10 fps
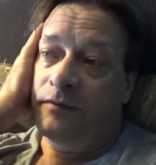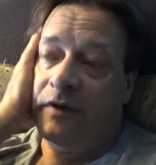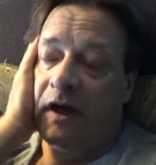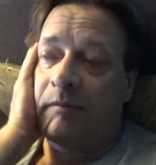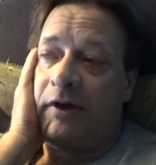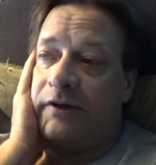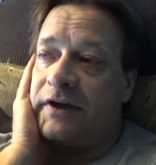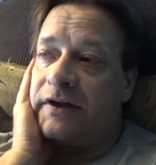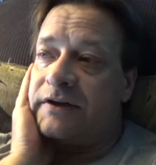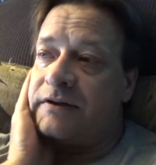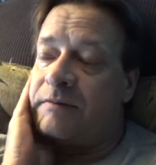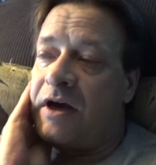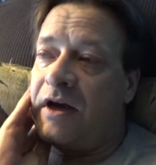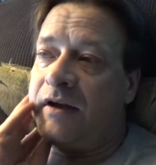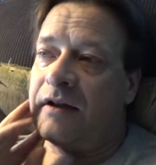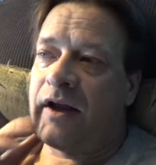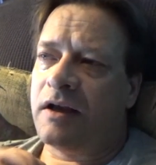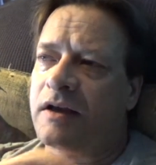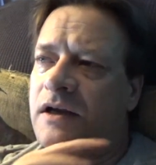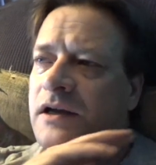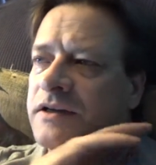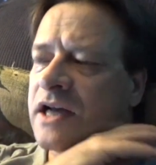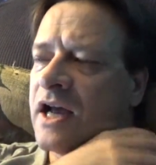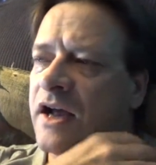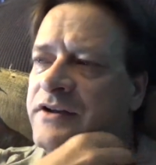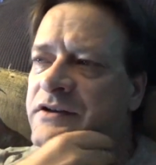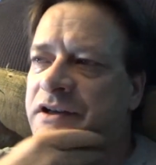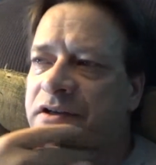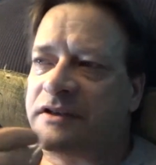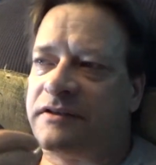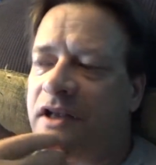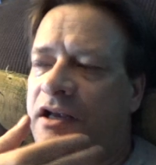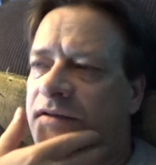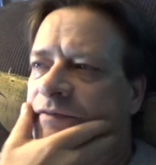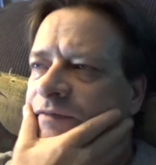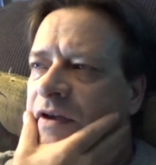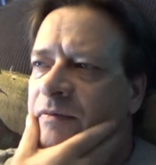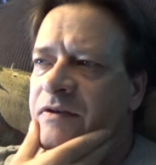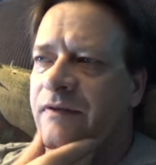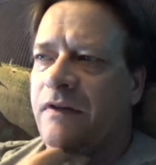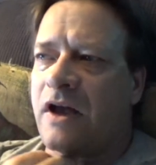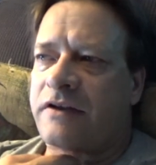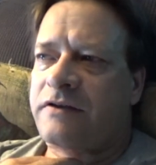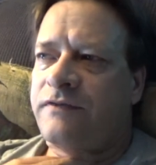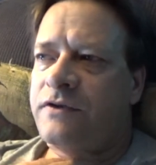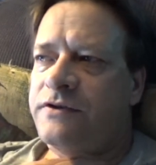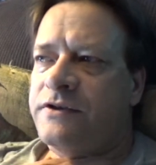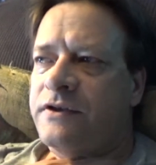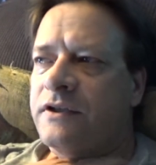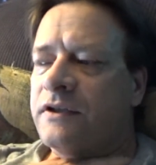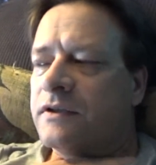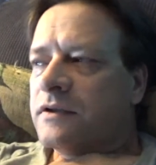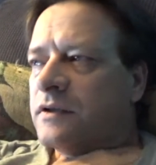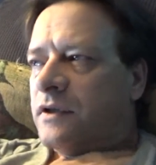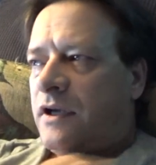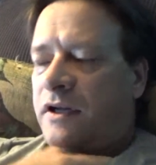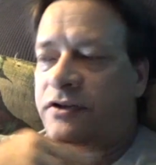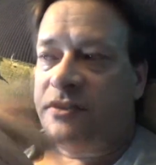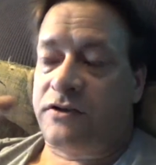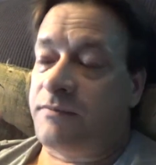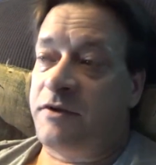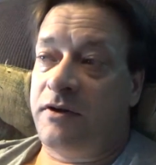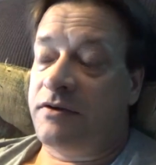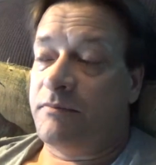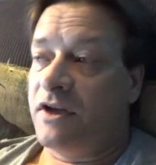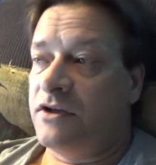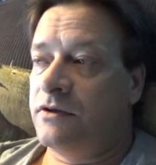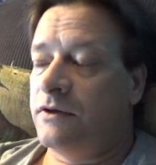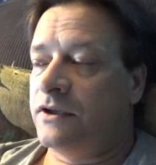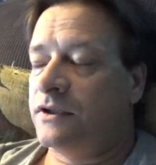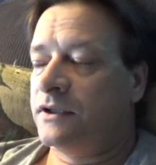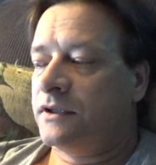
that I built into my like Diogenes, like famous philosophers, and it's just up there in the menu. And